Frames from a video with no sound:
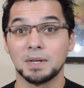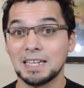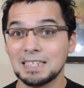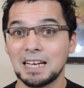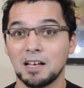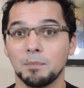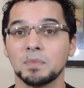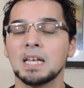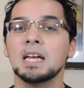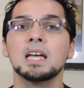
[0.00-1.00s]
income.
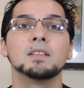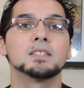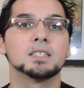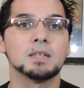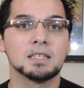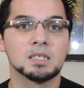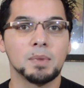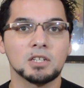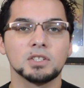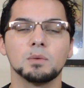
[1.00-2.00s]
This is
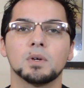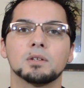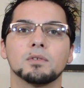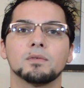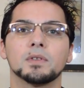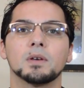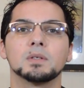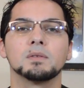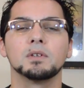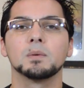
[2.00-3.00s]
especially wonderful for
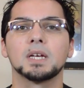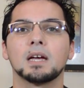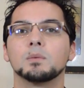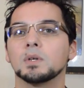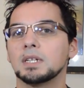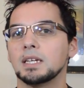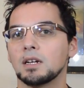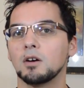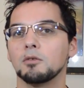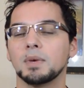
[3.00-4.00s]
those of you, again, working in
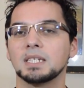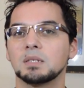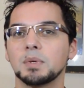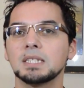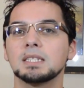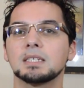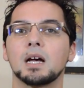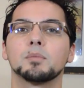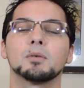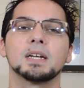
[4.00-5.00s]
a home-based business
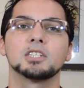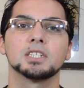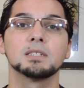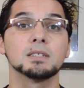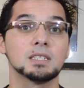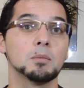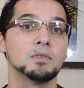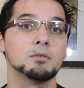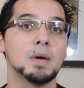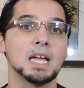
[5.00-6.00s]
operation. Some
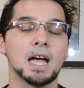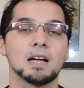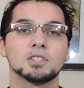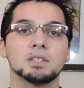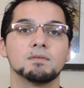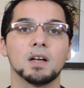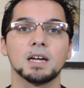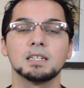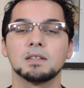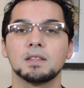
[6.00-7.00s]
of you may actually
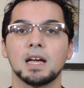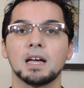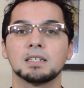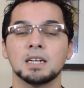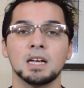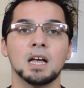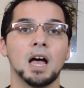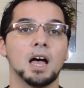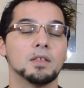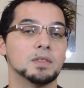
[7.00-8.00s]
find that
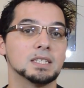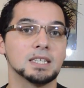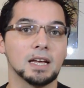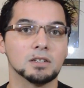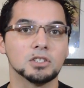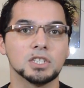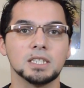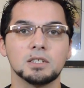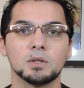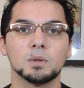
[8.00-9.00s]
this
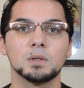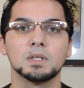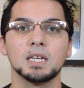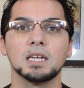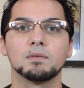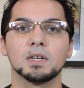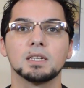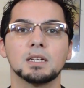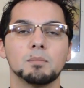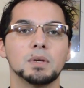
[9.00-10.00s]
energy could
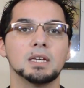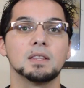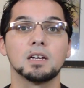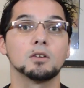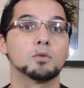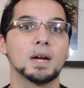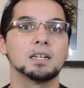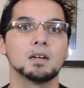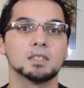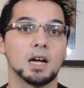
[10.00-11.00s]
even be the
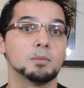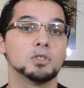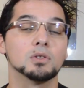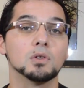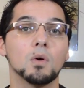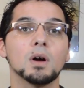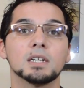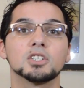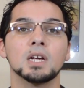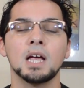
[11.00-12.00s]
great time to
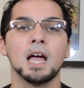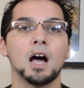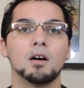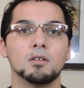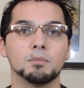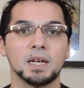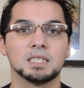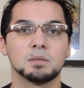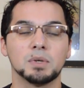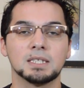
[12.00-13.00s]
launch a
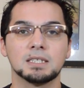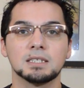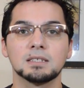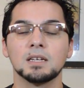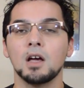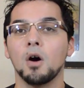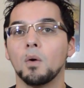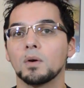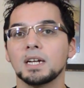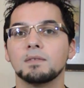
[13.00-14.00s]
home-based business,
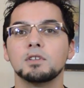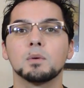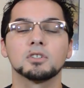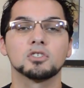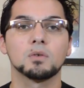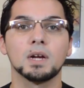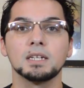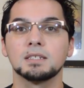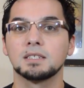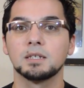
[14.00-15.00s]
or if you are
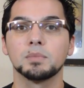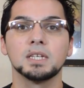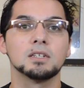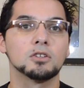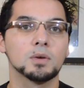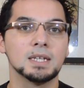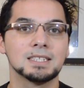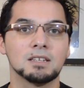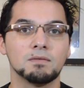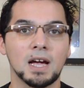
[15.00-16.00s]
trying to simply
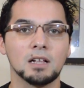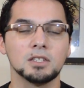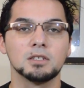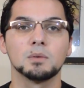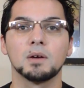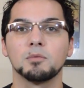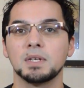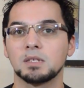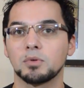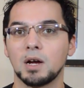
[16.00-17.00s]
increase the value of a
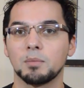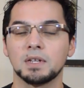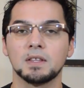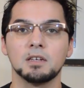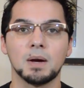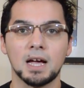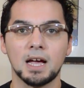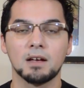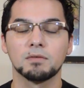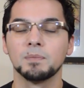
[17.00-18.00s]
piece of property that you
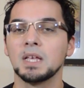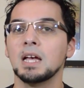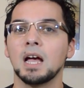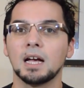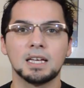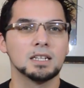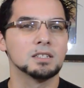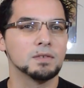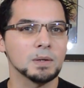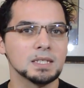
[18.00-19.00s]
have. Again,
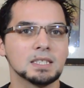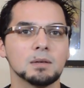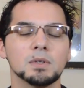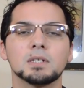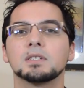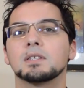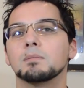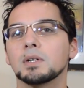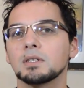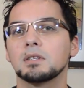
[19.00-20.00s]
it's very similar to the
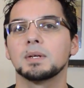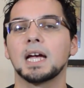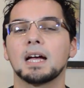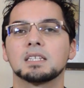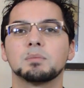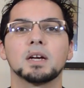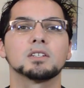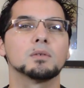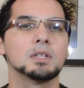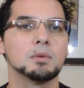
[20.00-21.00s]
Mercury
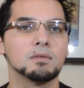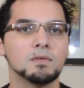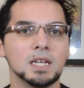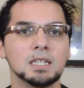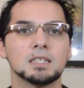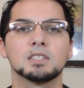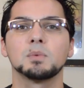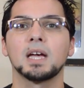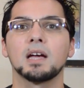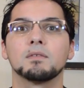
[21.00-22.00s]
aspect, only with Venus,
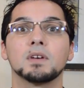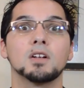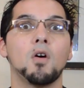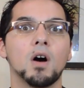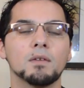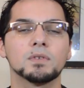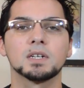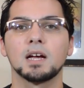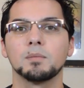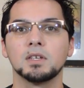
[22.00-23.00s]
we have an offer
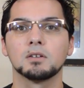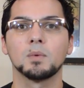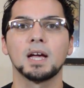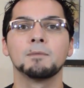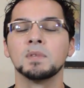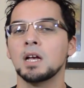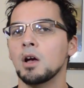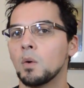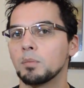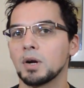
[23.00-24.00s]
coming your way,
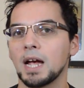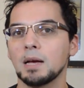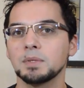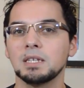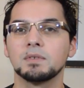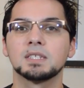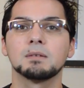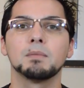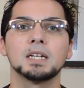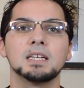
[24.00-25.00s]
or perhaps even
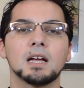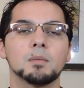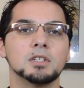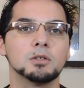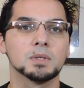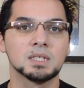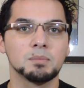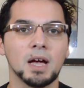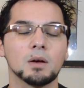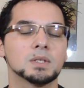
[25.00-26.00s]
some money coming to a
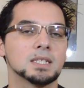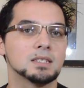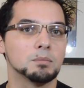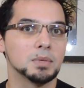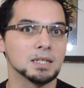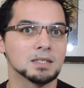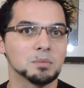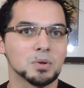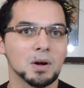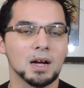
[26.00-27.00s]
spouse that's a big
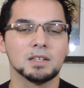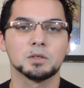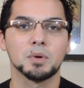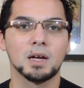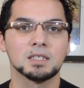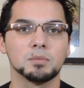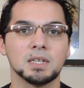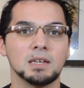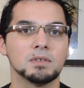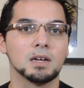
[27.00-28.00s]
surprise, or
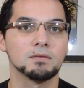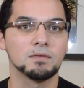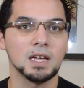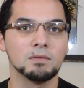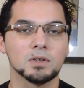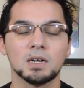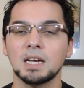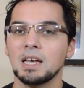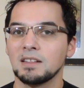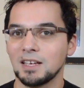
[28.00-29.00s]
possibly even a favor
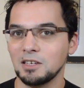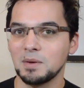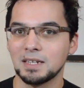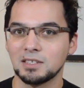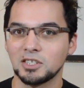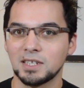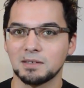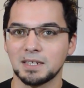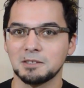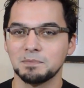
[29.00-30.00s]
that you get to
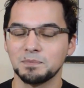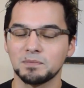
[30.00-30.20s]
share in.